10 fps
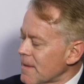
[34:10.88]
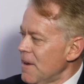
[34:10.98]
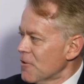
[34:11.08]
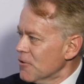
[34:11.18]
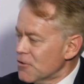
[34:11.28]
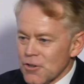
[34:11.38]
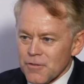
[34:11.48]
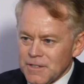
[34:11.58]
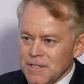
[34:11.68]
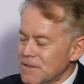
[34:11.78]
and
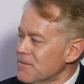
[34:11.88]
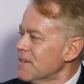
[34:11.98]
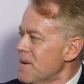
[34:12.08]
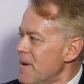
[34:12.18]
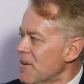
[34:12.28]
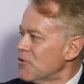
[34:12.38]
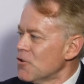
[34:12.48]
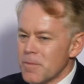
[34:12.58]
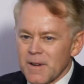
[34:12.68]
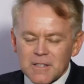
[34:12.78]
conservatism for that matter
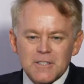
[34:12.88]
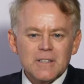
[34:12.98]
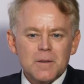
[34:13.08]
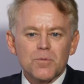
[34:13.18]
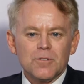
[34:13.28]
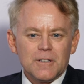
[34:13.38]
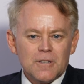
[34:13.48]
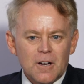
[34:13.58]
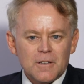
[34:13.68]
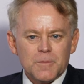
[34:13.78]
too, but it's a liberal
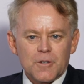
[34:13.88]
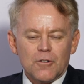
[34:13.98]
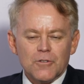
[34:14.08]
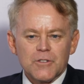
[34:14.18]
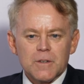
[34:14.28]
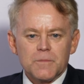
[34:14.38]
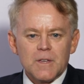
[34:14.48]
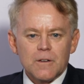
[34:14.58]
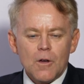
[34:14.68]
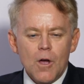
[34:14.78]
Enlightenment concept that